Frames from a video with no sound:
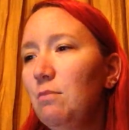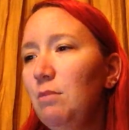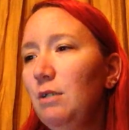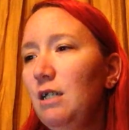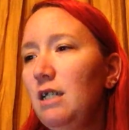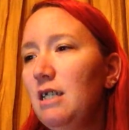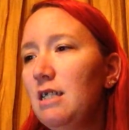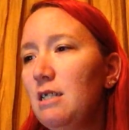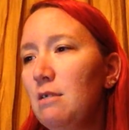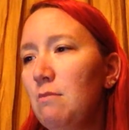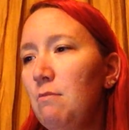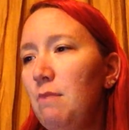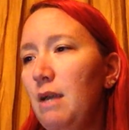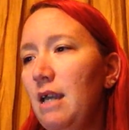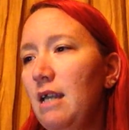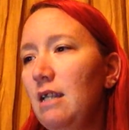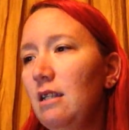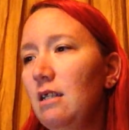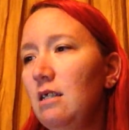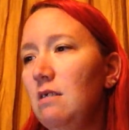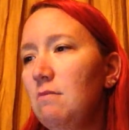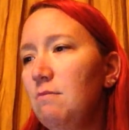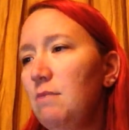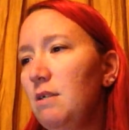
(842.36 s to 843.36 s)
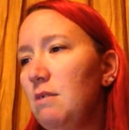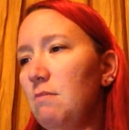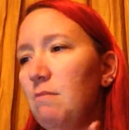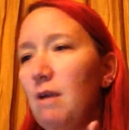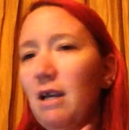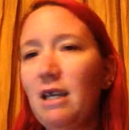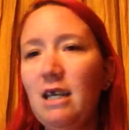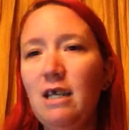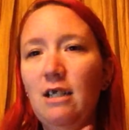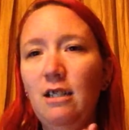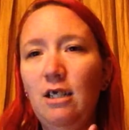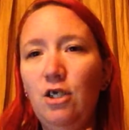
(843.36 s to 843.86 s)
Bliss and Bayley beat
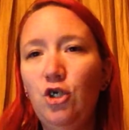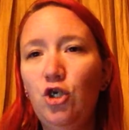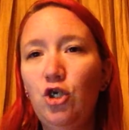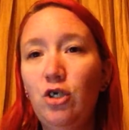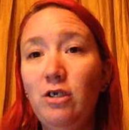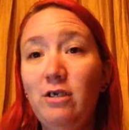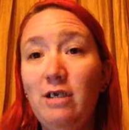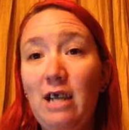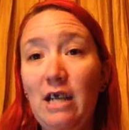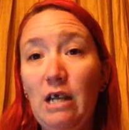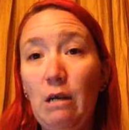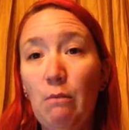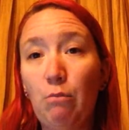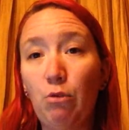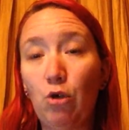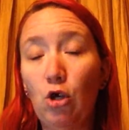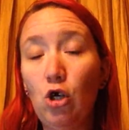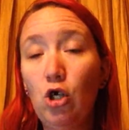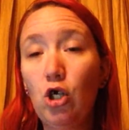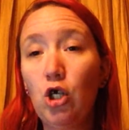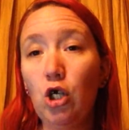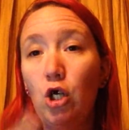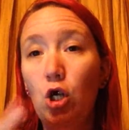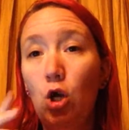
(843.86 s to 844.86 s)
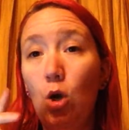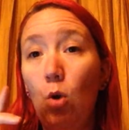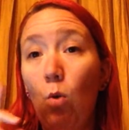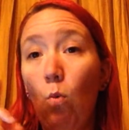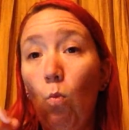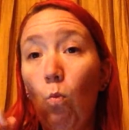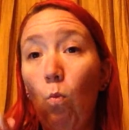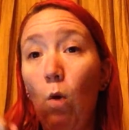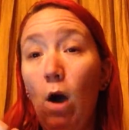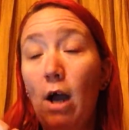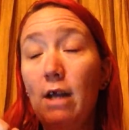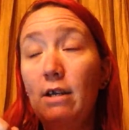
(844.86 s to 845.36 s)
Becky Lynch and Dana Brooke.
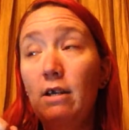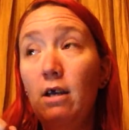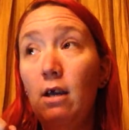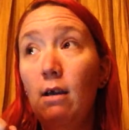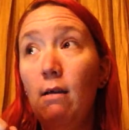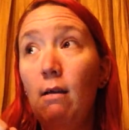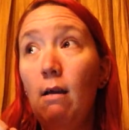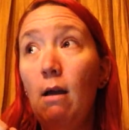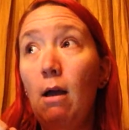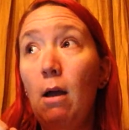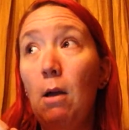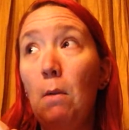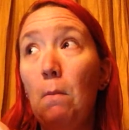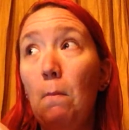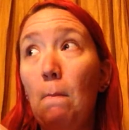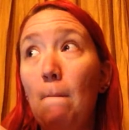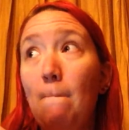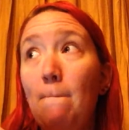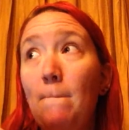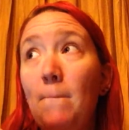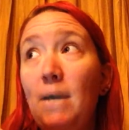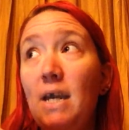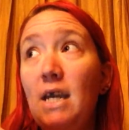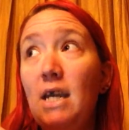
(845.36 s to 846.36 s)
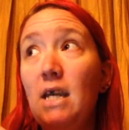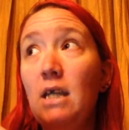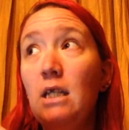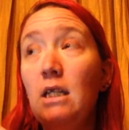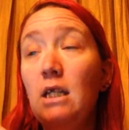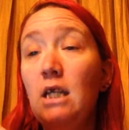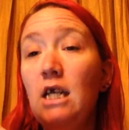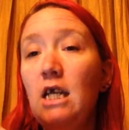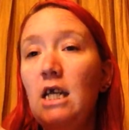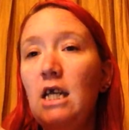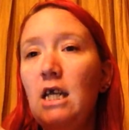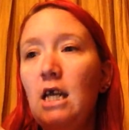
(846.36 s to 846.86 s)
1.
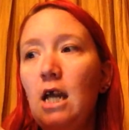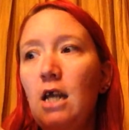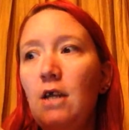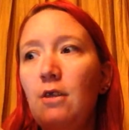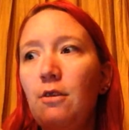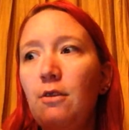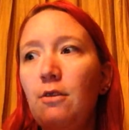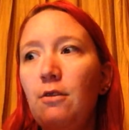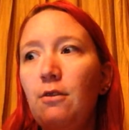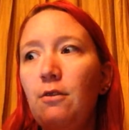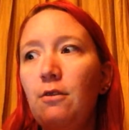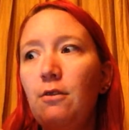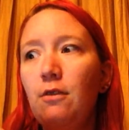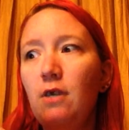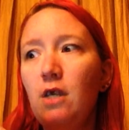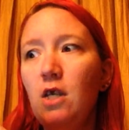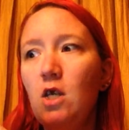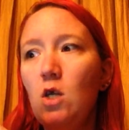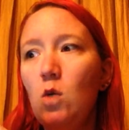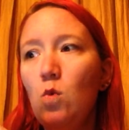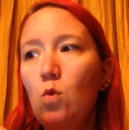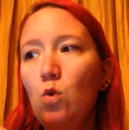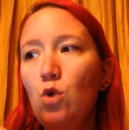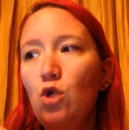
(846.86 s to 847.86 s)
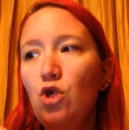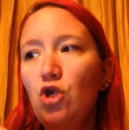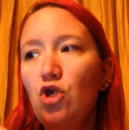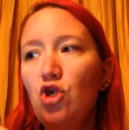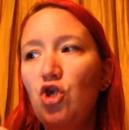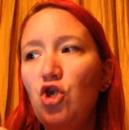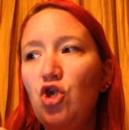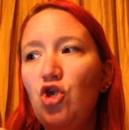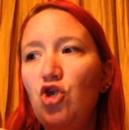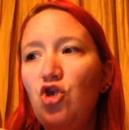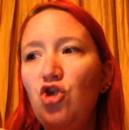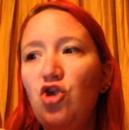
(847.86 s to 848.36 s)
Bayley, I think,
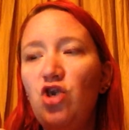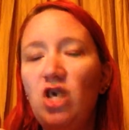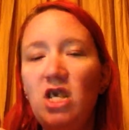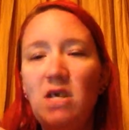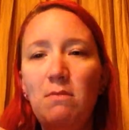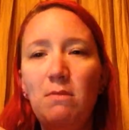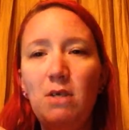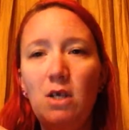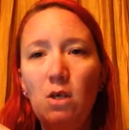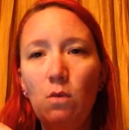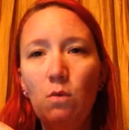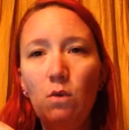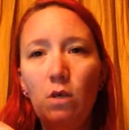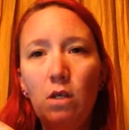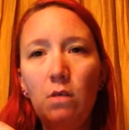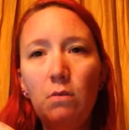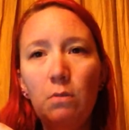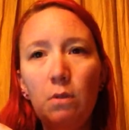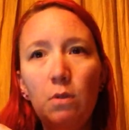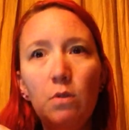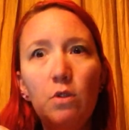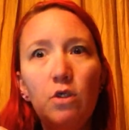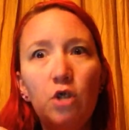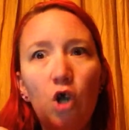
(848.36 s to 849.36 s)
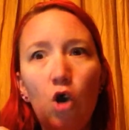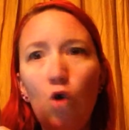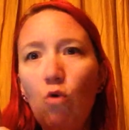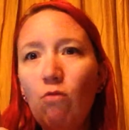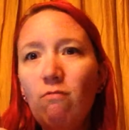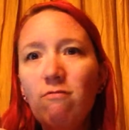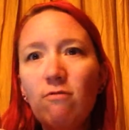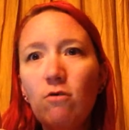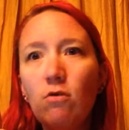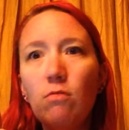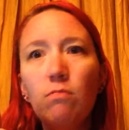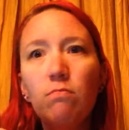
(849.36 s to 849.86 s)
was damn near one of the most
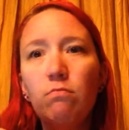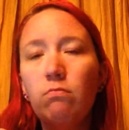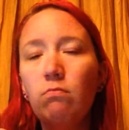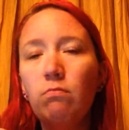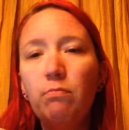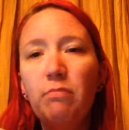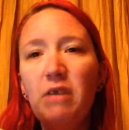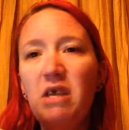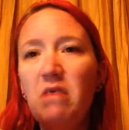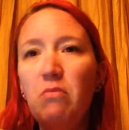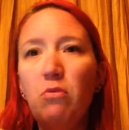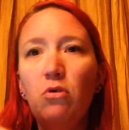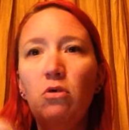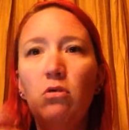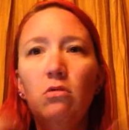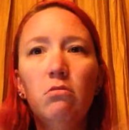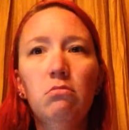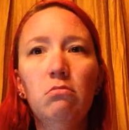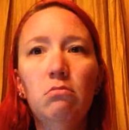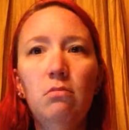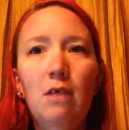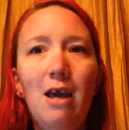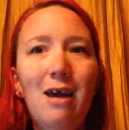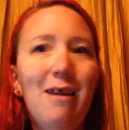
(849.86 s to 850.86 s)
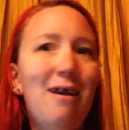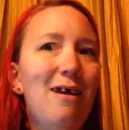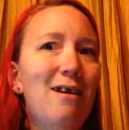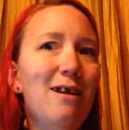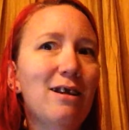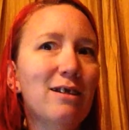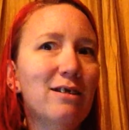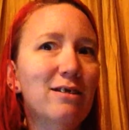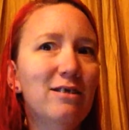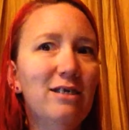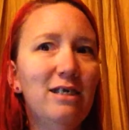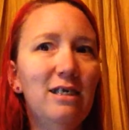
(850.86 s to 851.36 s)
over people at
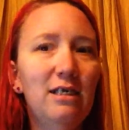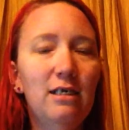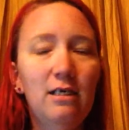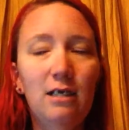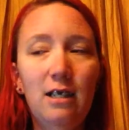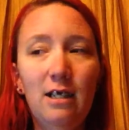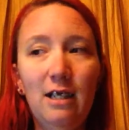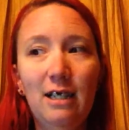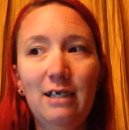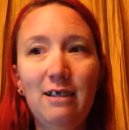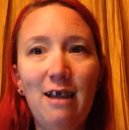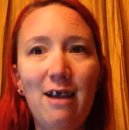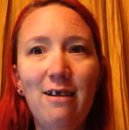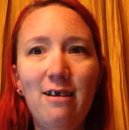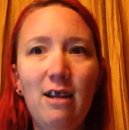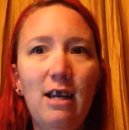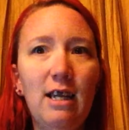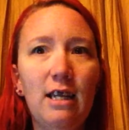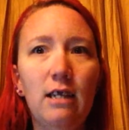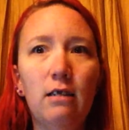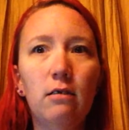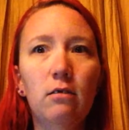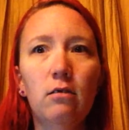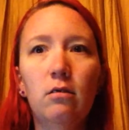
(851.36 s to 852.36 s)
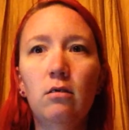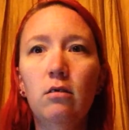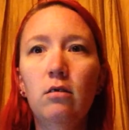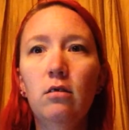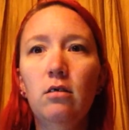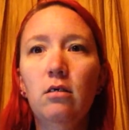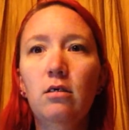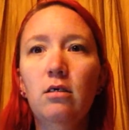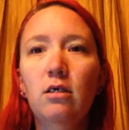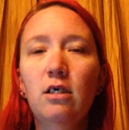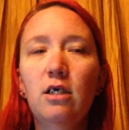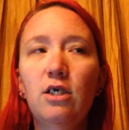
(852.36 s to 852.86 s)
NXT, like, that night.
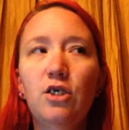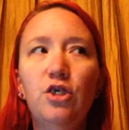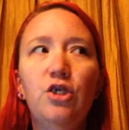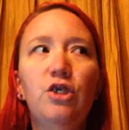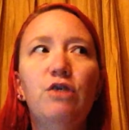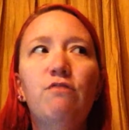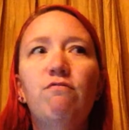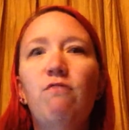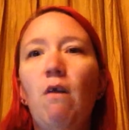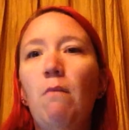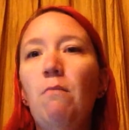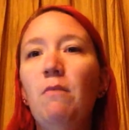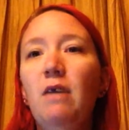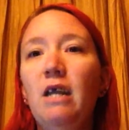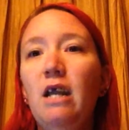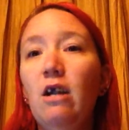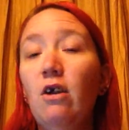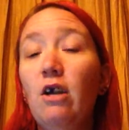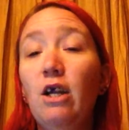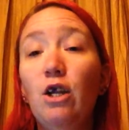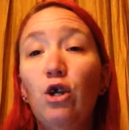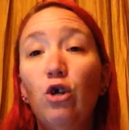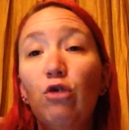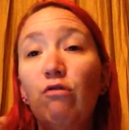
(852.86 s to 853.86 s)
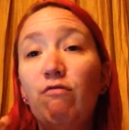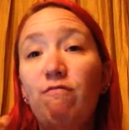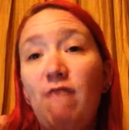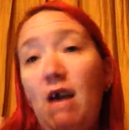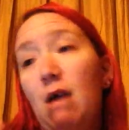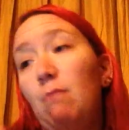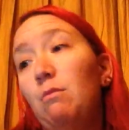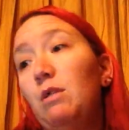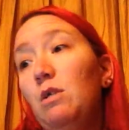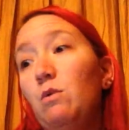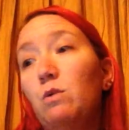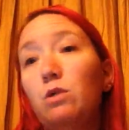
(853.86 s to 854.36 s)
Because she's from the area. Her
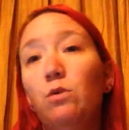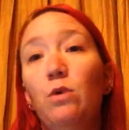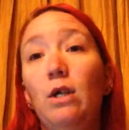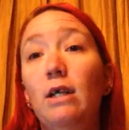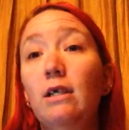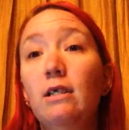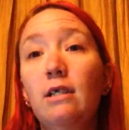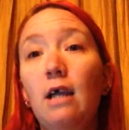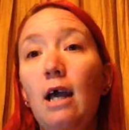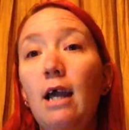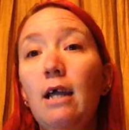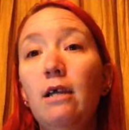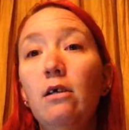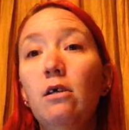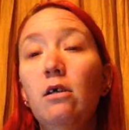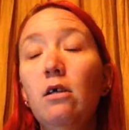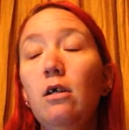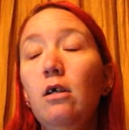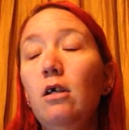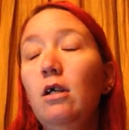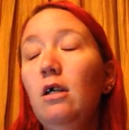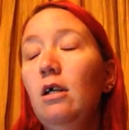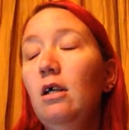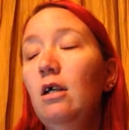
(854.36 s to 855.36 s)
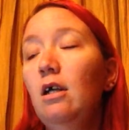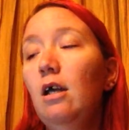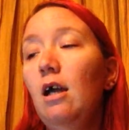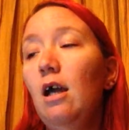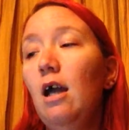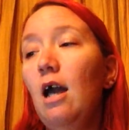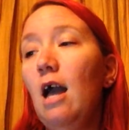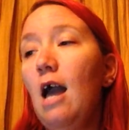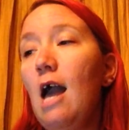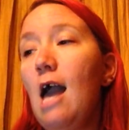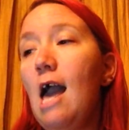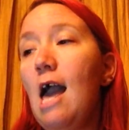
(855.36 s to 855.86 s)
family was ringside.
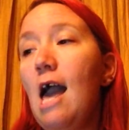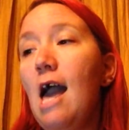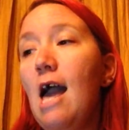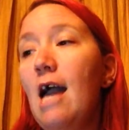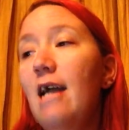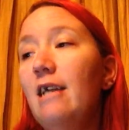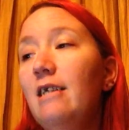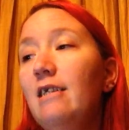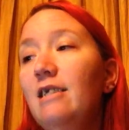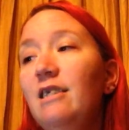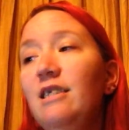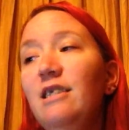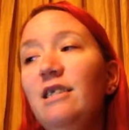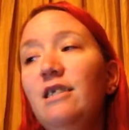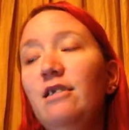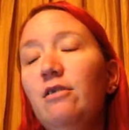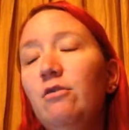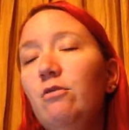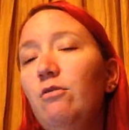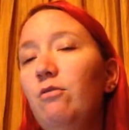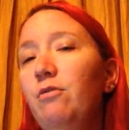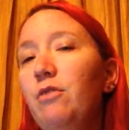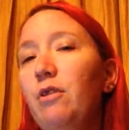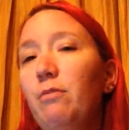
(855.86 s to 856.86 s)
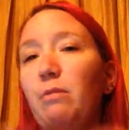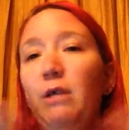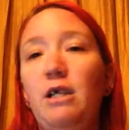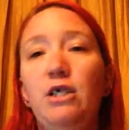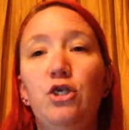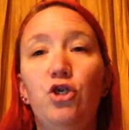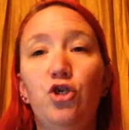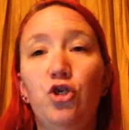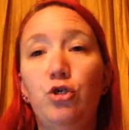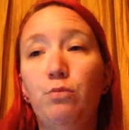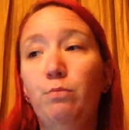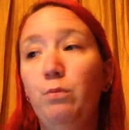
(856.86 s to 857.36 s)
And the
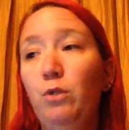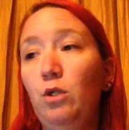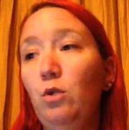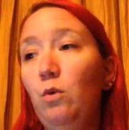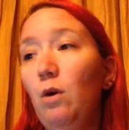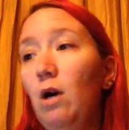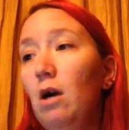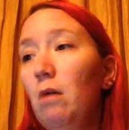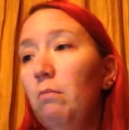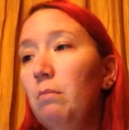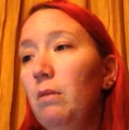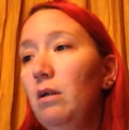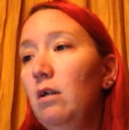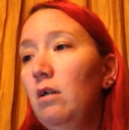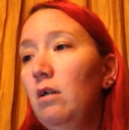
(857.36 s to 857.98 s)
place just blew up.